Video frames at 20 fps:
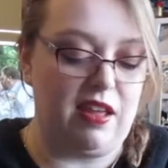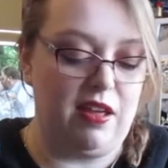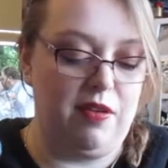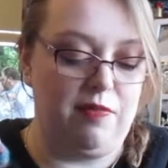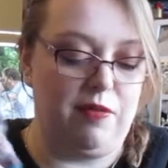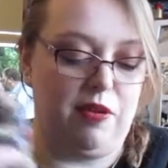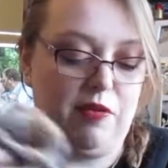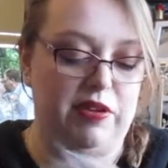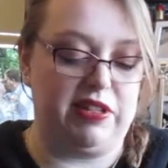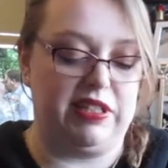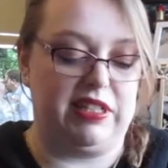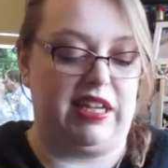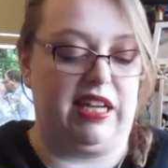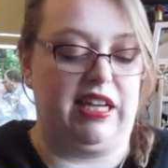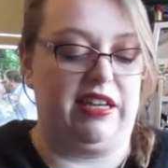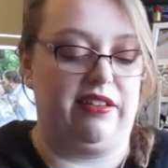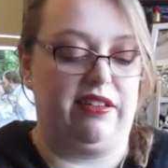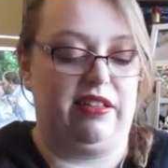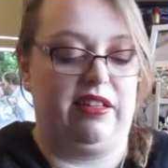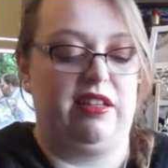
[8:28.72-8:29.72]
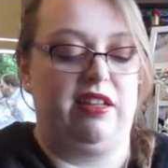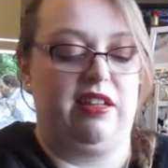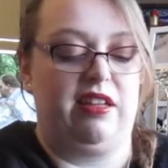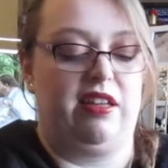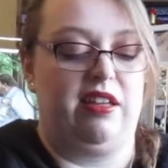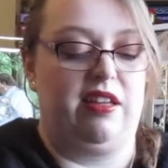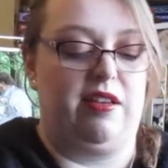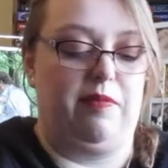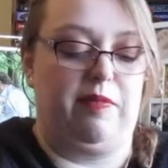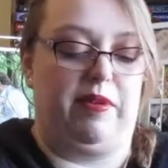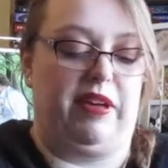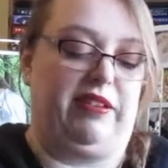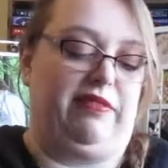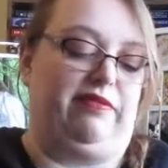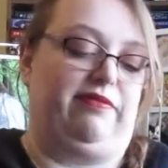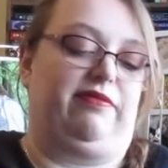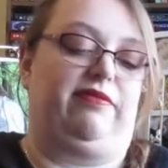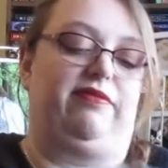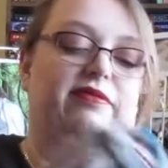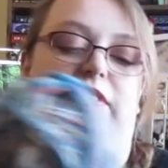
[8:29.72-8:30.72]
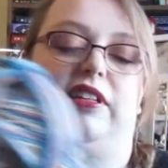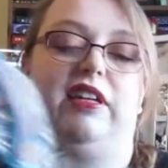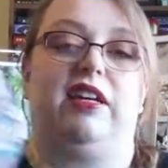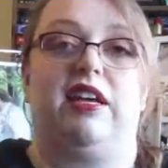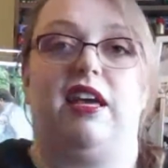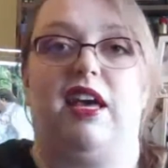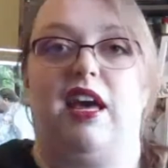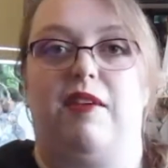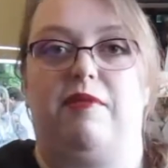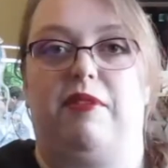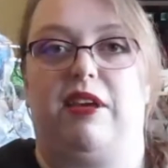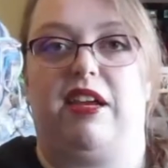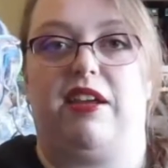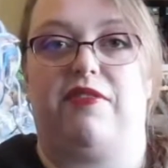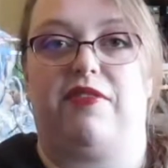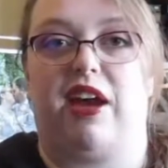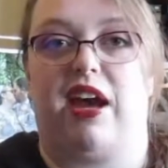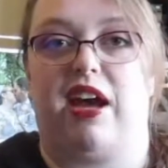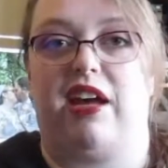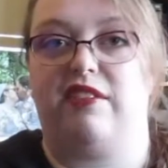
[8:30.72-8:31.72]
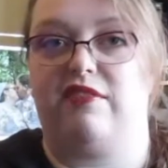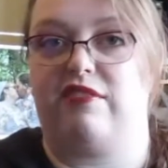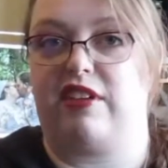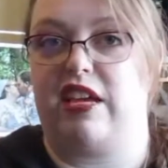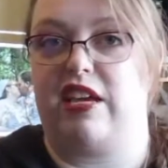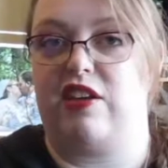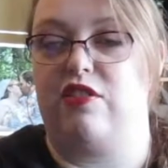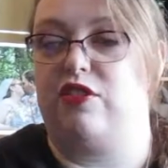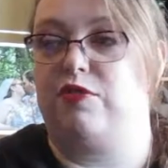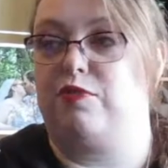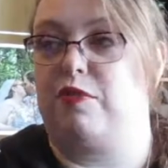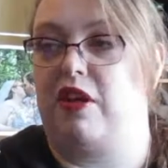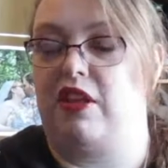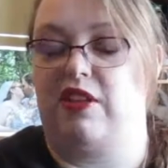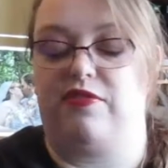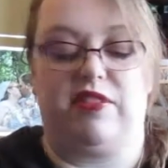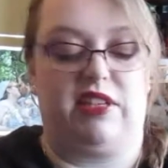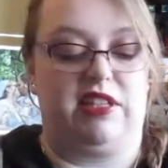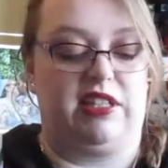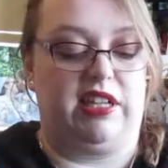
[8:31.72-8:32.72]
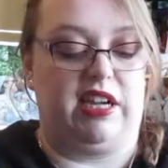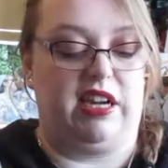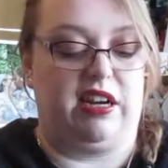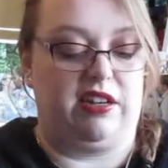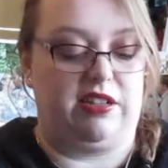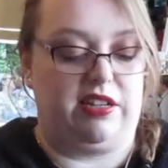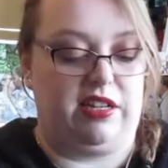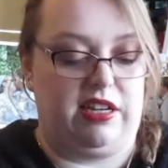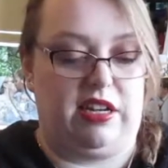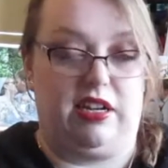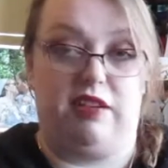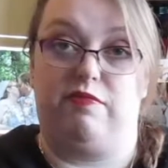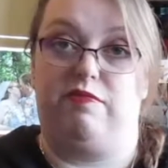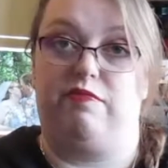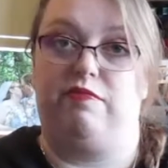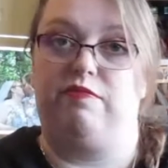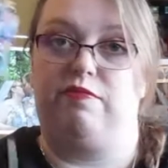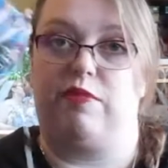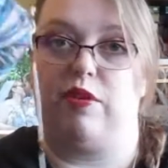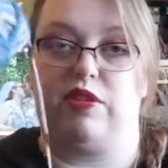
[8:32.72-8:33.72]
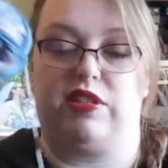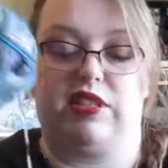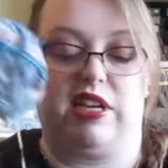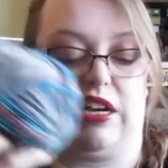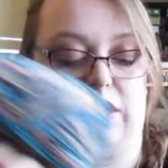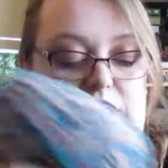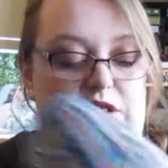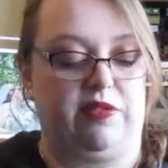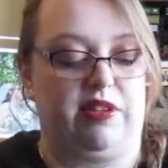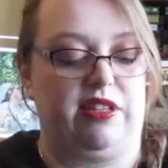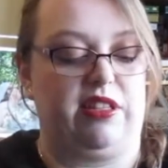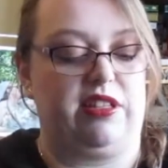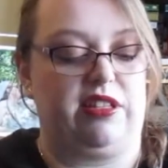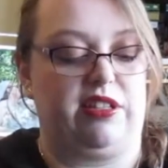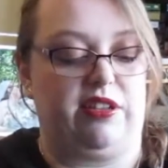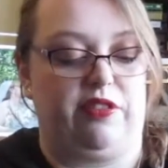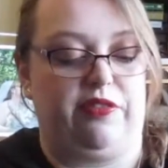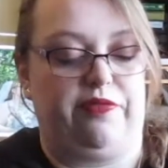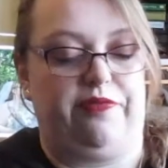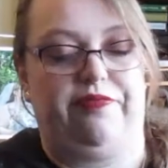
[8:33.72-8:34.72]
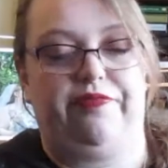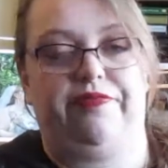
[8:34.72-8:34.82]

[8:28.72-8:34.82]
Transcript: But we'll see. But, I mean, I've got a huge ball of this here to knit both socks with, so